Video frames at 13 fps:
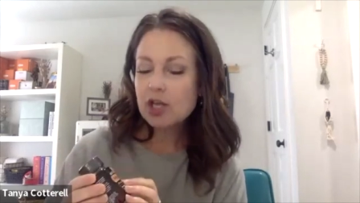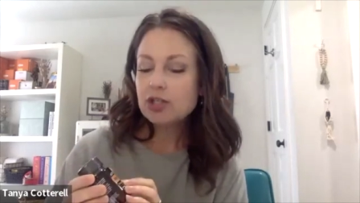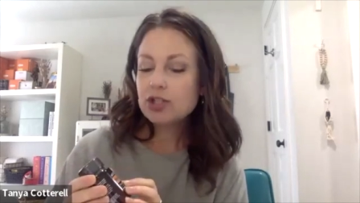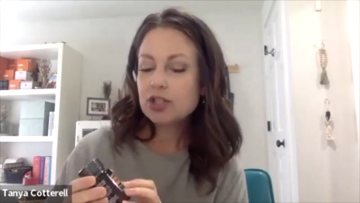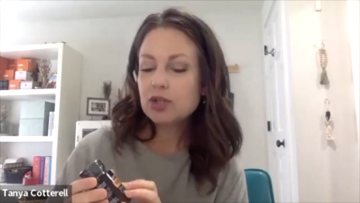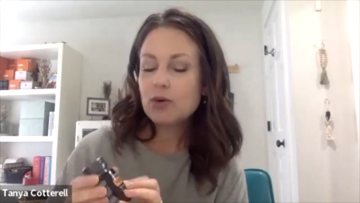
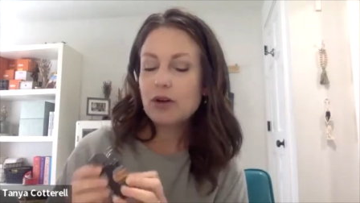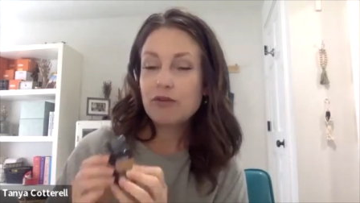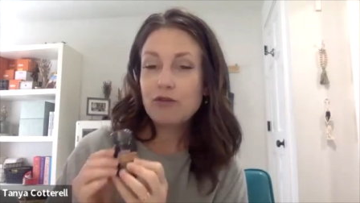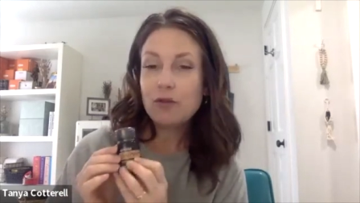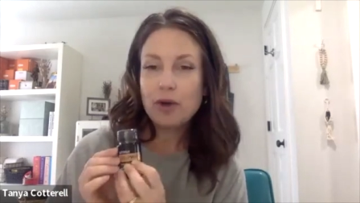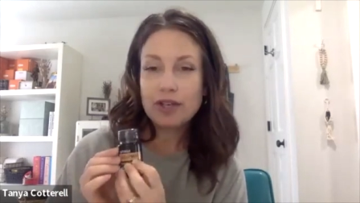to
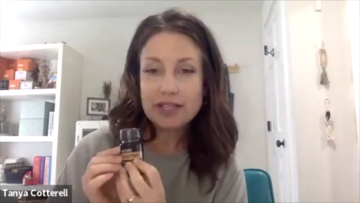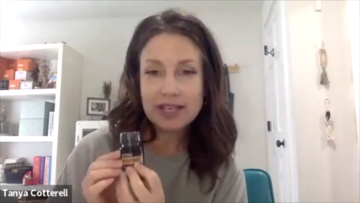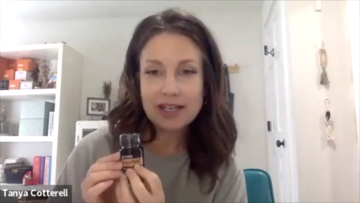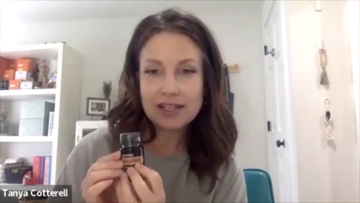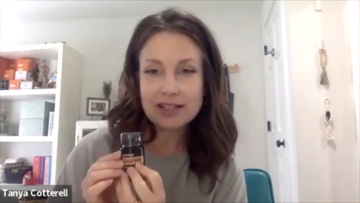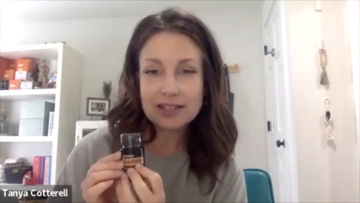avoid
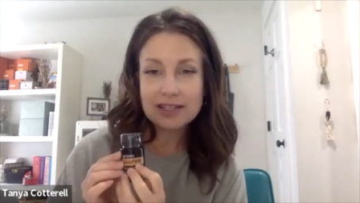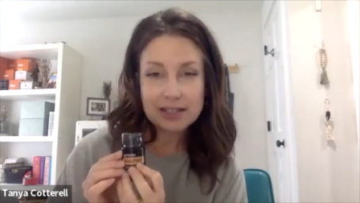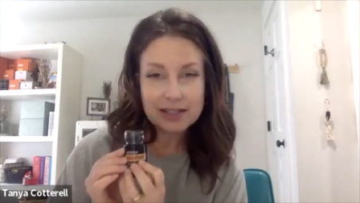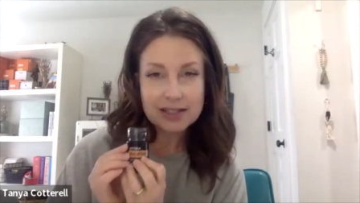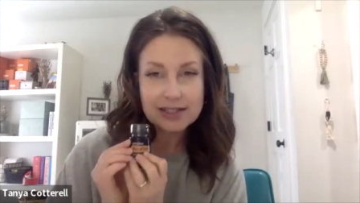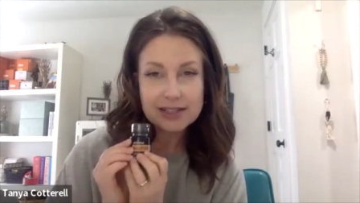taking this
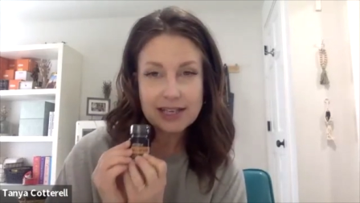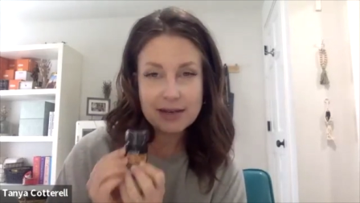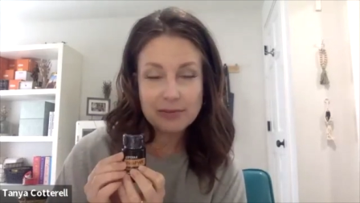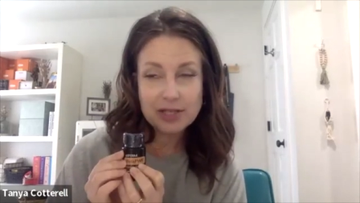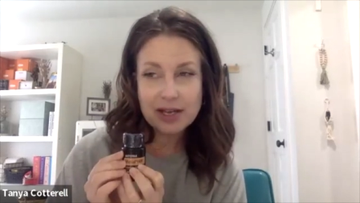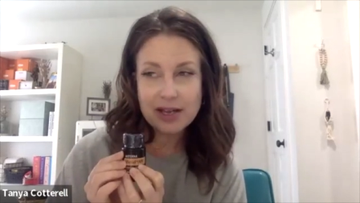at the
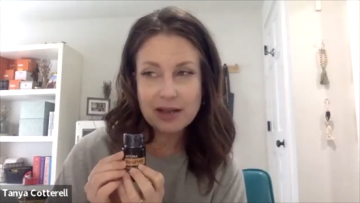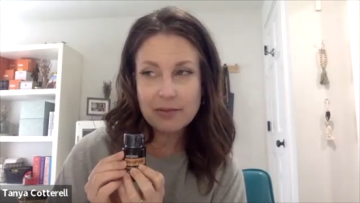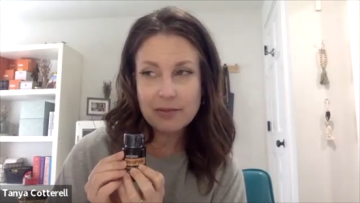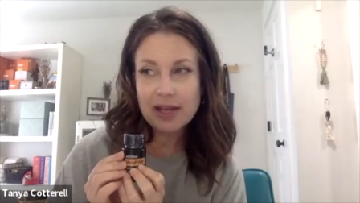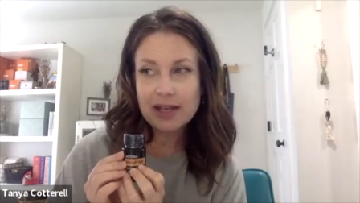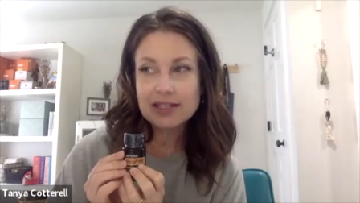same time
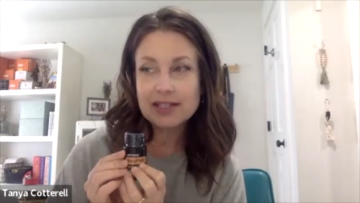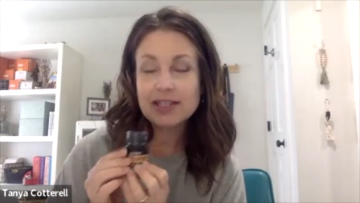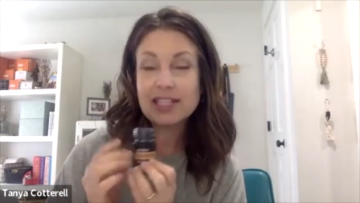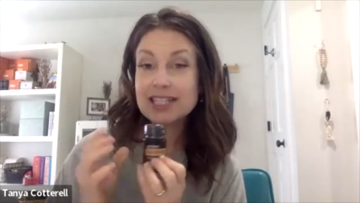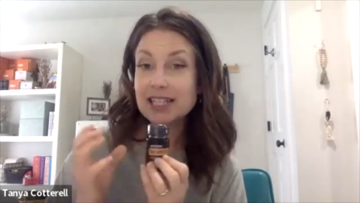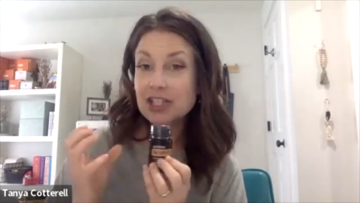as
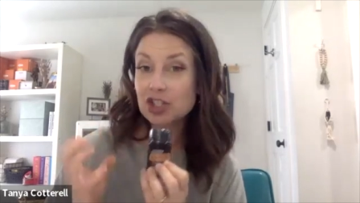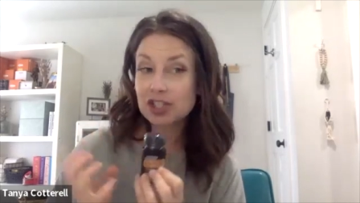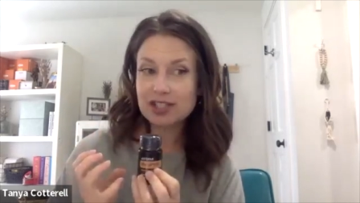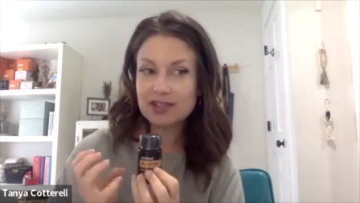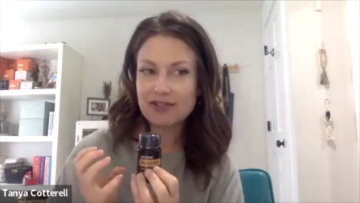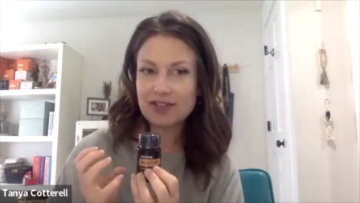any
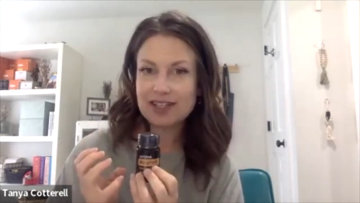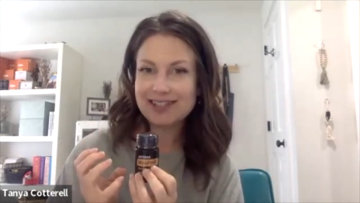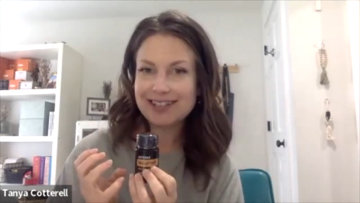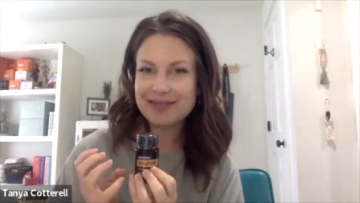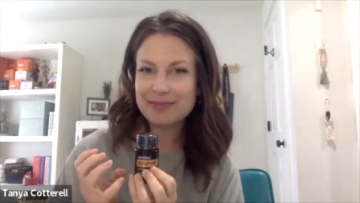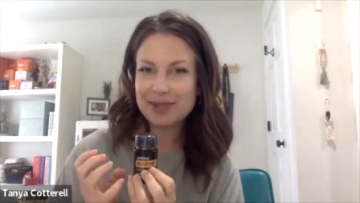digestive
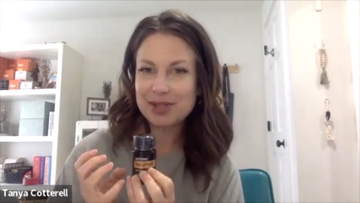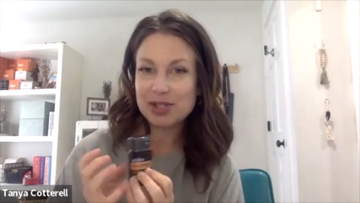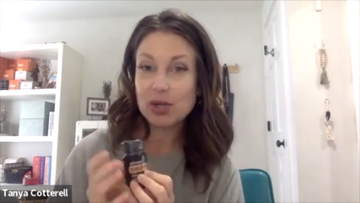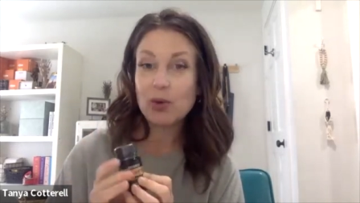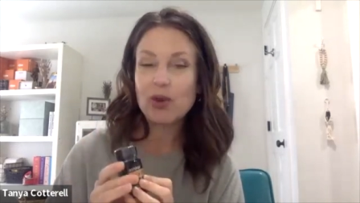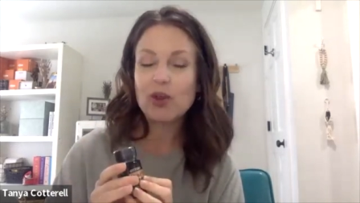enzymes.
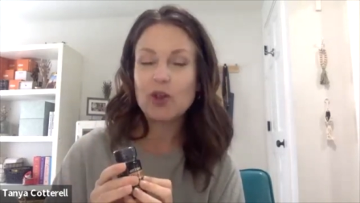So